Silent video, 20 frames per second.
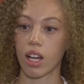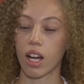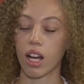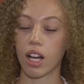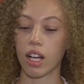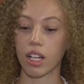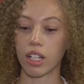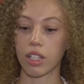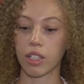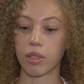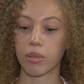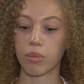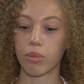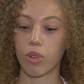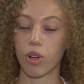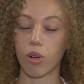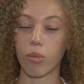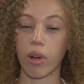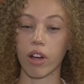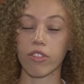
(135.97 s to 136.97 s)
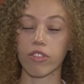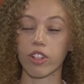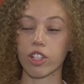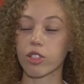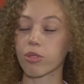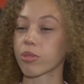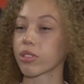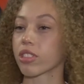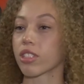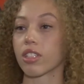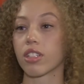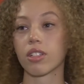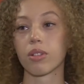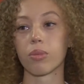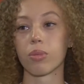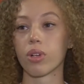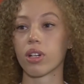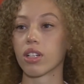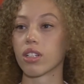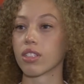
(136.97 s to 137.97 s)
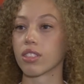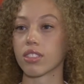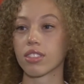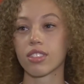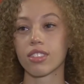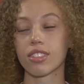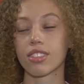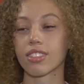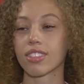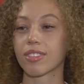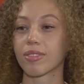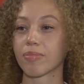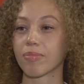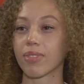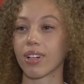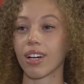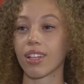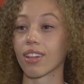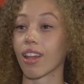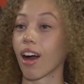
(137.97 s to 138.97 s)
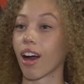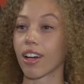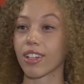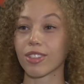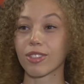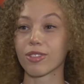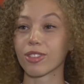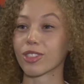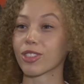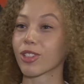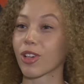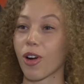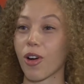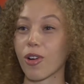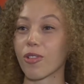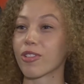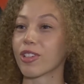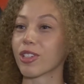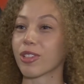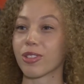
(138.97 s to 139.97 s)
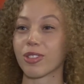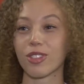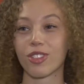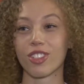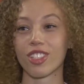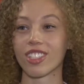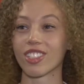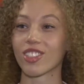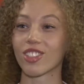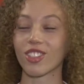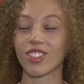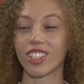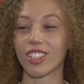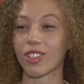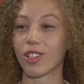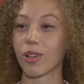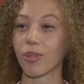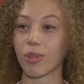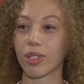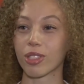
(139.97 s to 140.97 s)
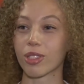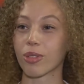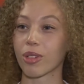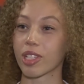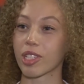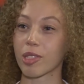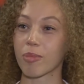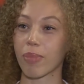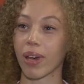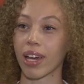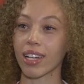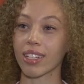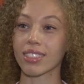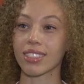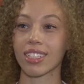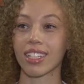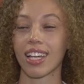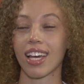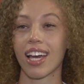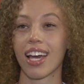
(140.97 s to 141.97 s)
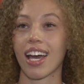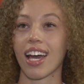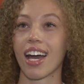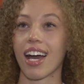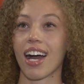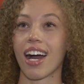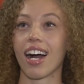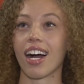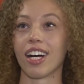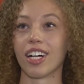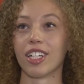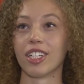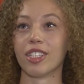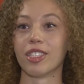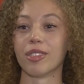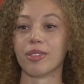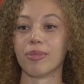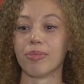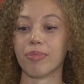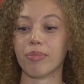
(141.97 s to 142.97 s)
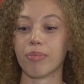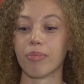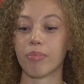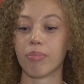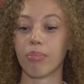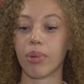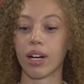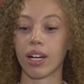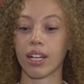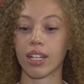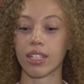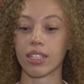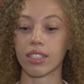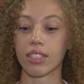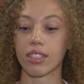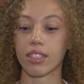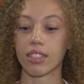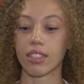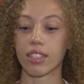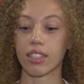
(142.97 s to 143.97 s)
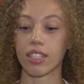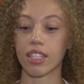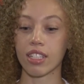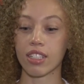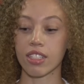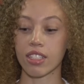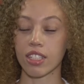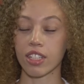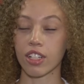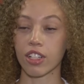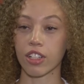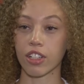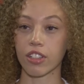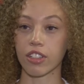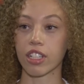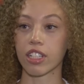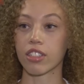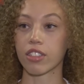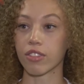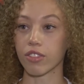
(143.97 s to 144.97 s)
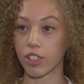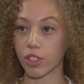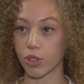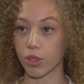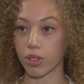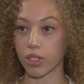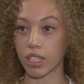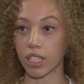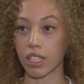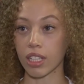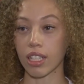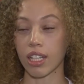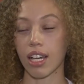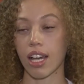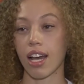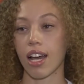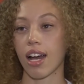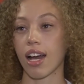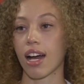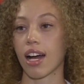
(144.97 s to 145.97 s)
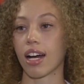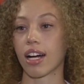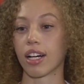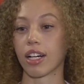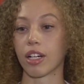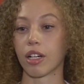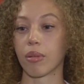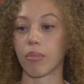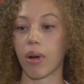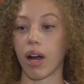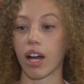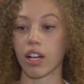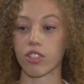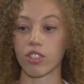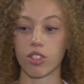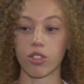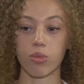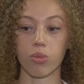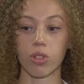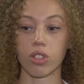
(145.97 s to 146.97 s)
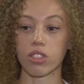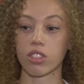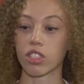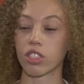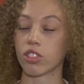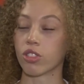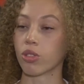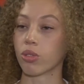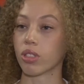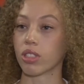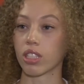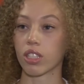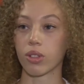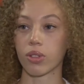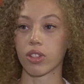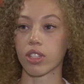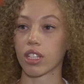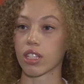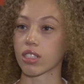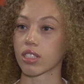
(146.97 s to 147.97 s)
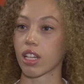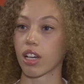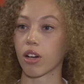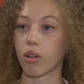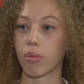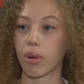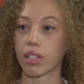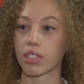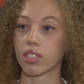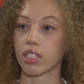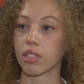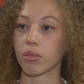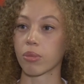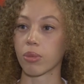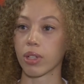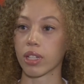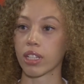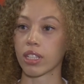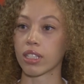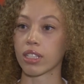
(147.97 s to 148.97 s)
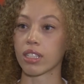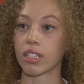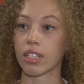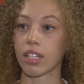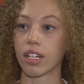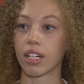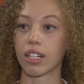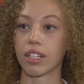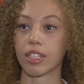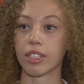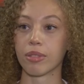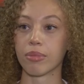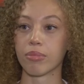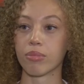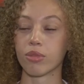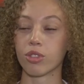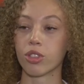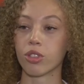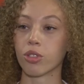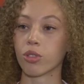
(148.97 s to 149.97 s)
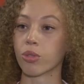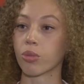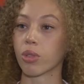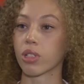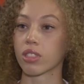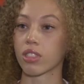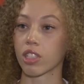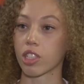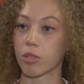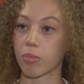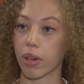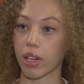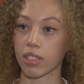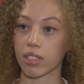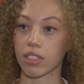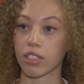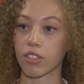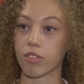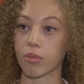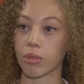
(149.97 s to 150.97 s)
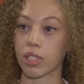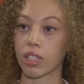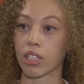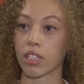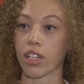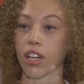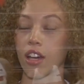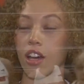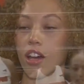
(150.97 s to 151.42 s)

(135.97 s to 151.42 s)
Well, my freshman year was a lot. With COVID, it was just you didn't know what to expect. But this year, individually, I just want to do the little things to help my team win, do what's expected of me